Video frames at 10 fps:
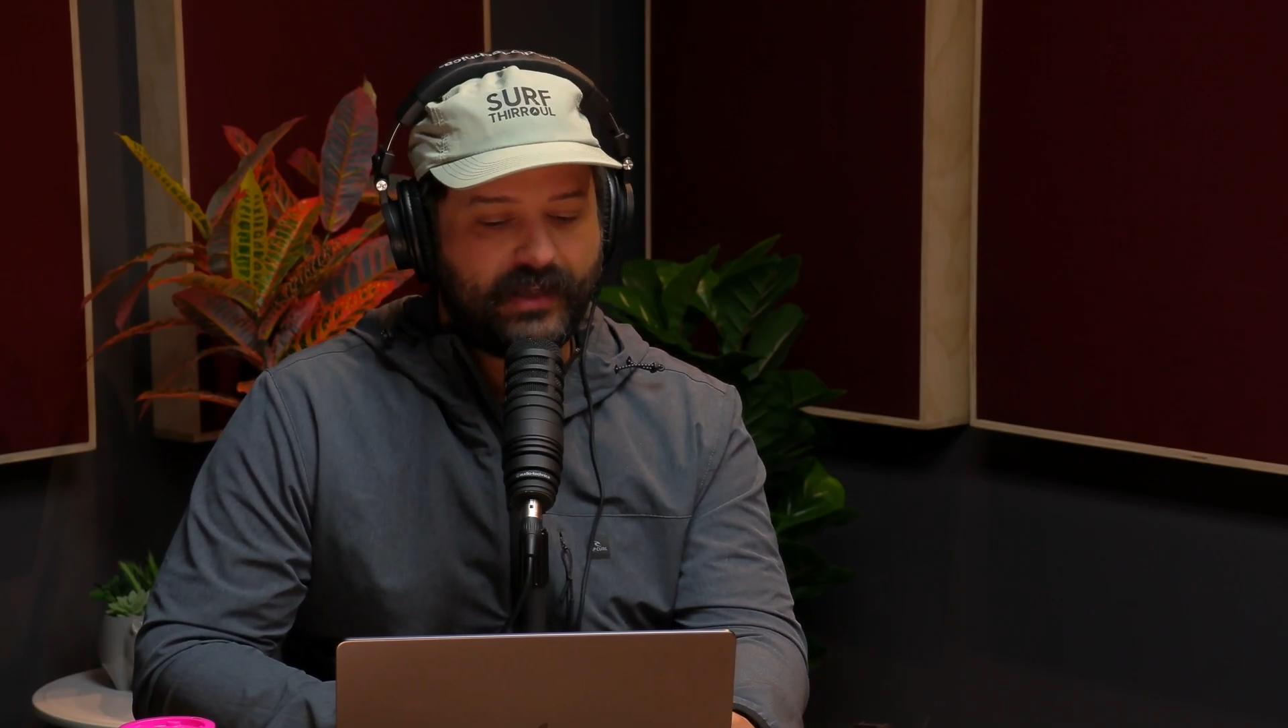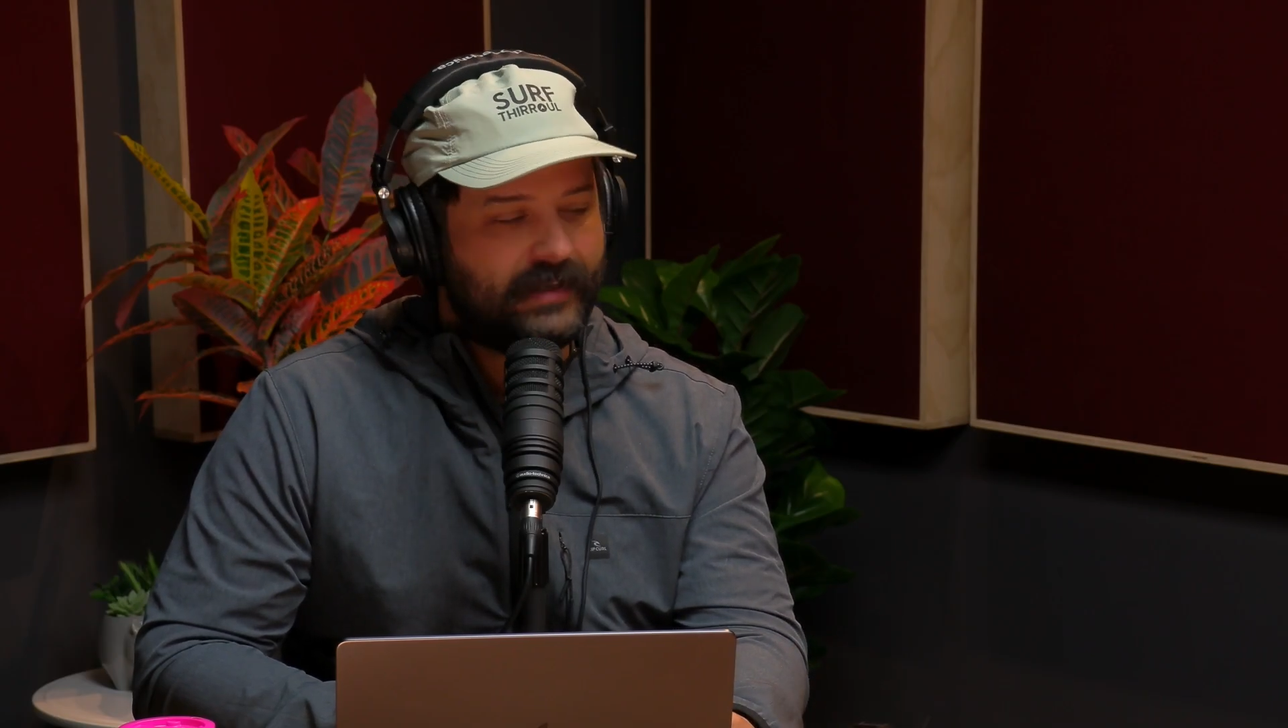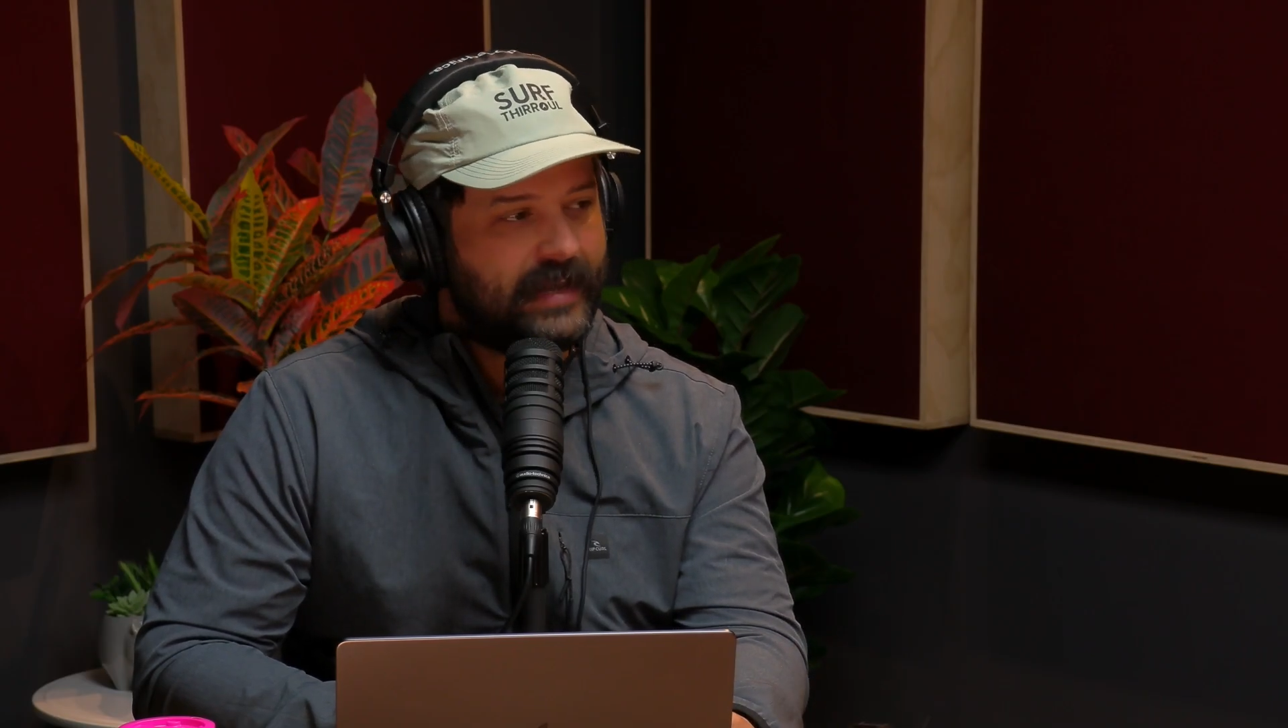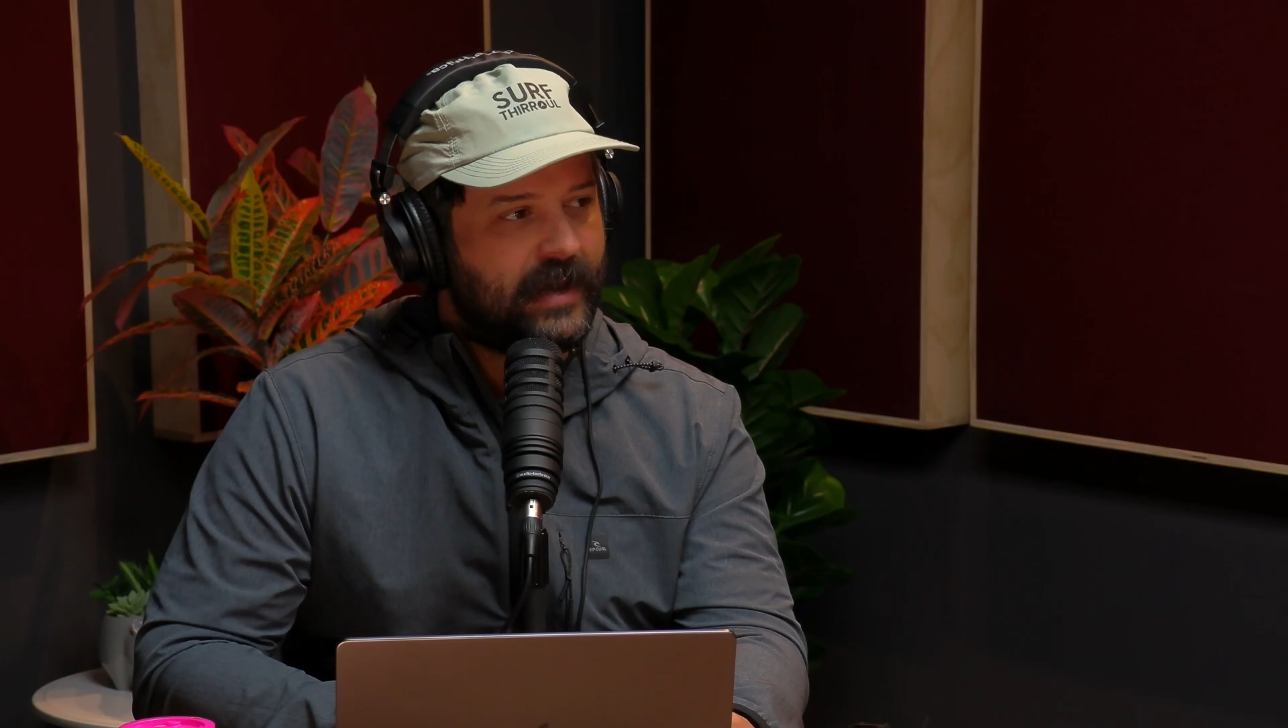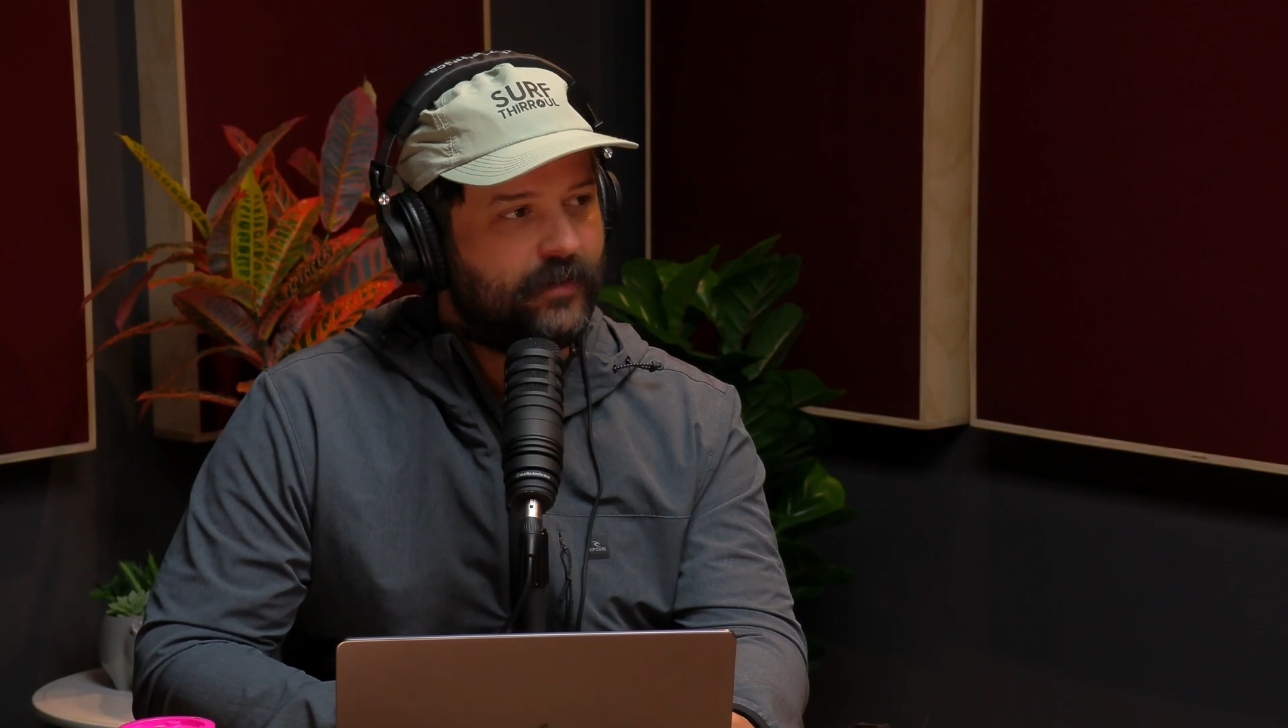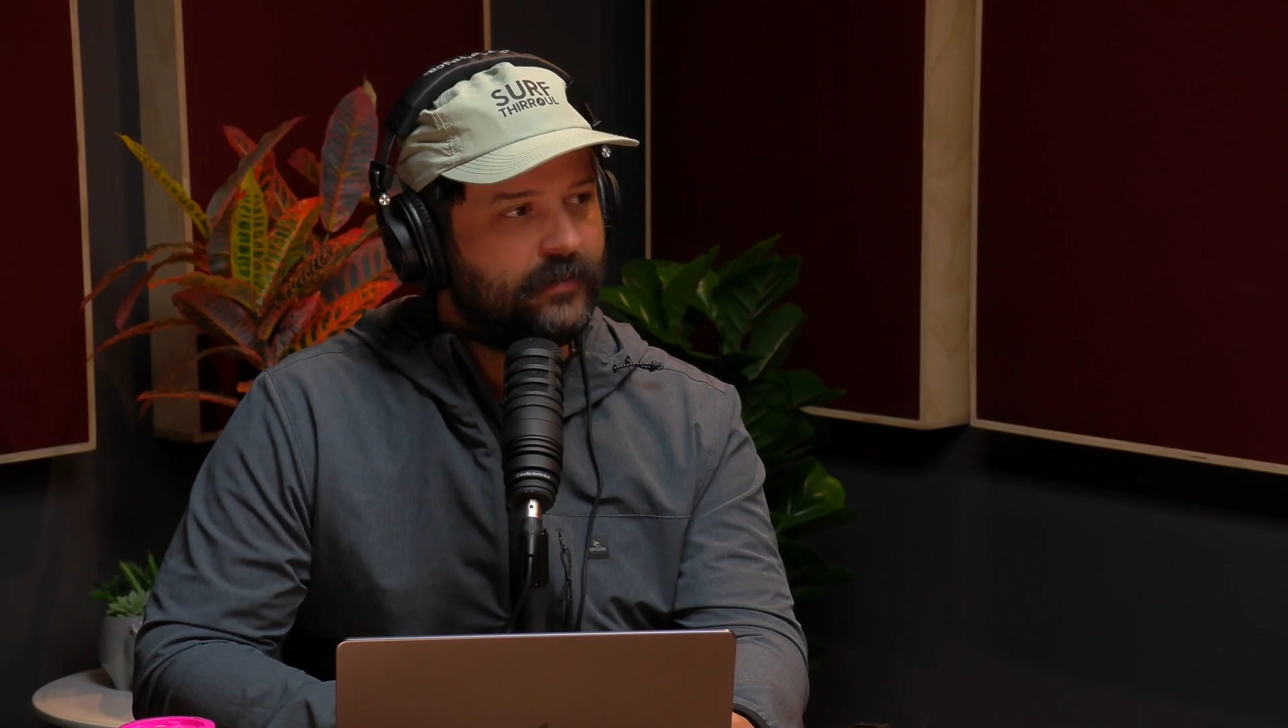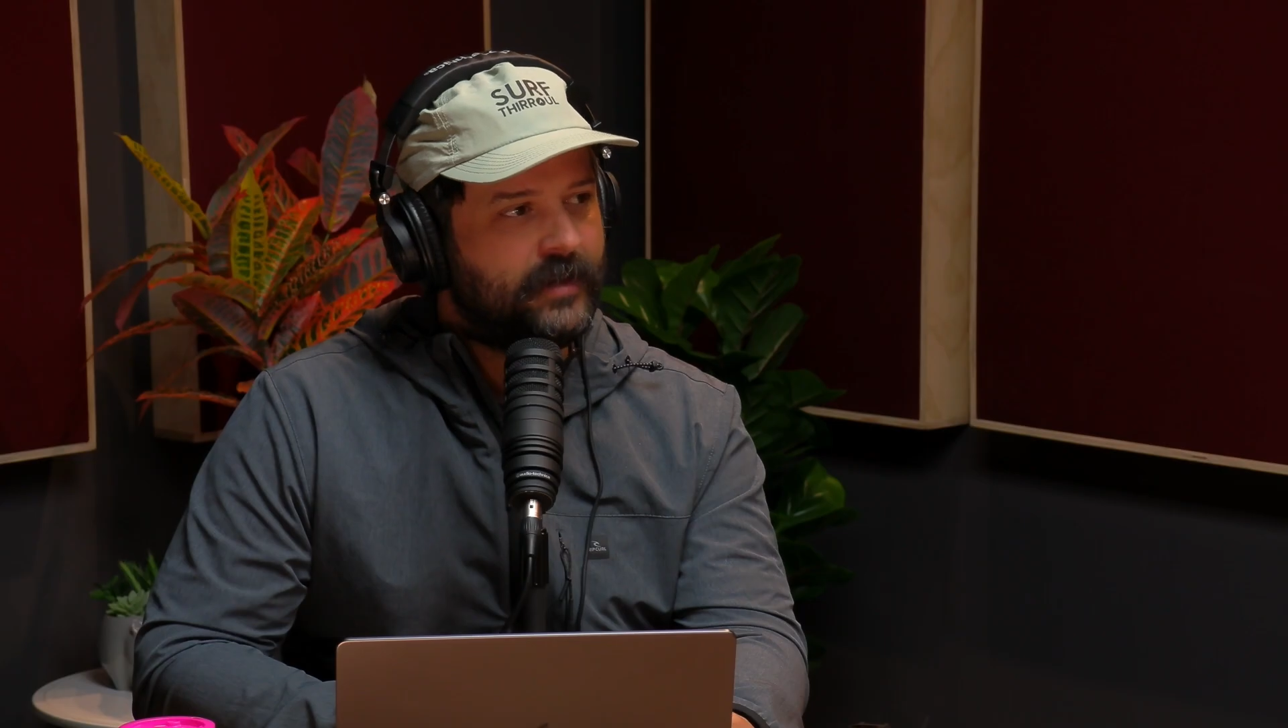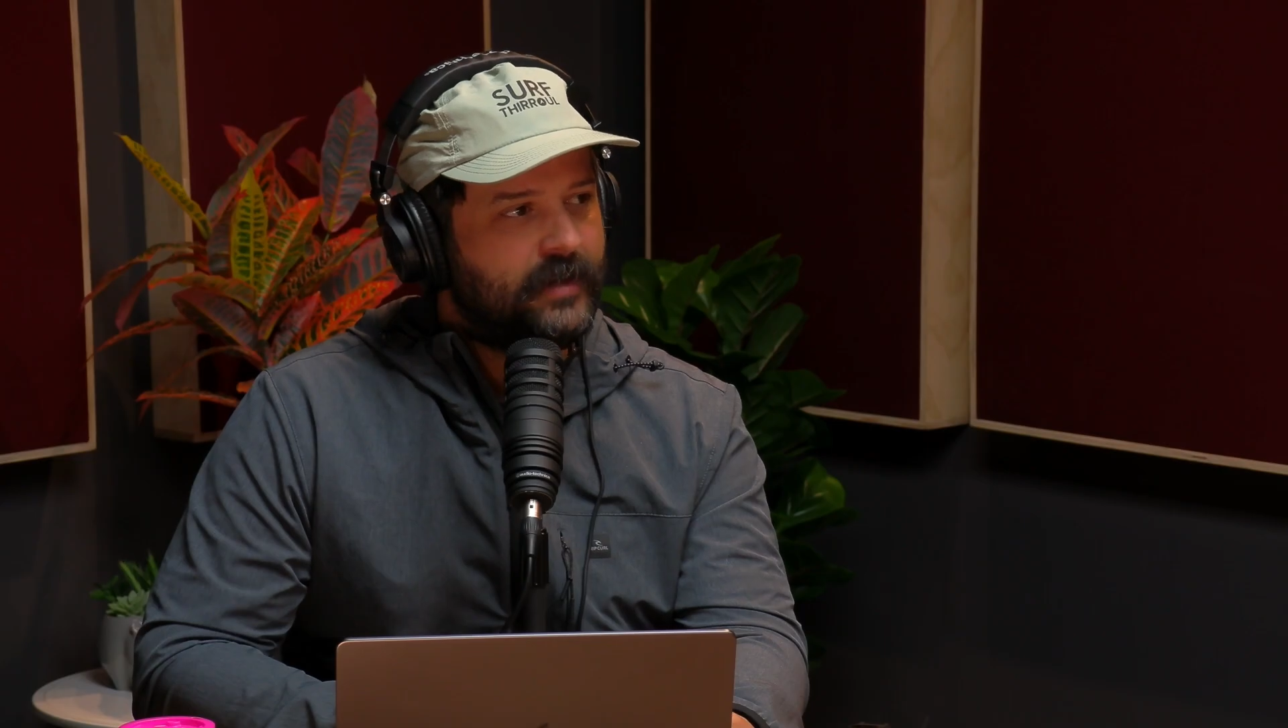and now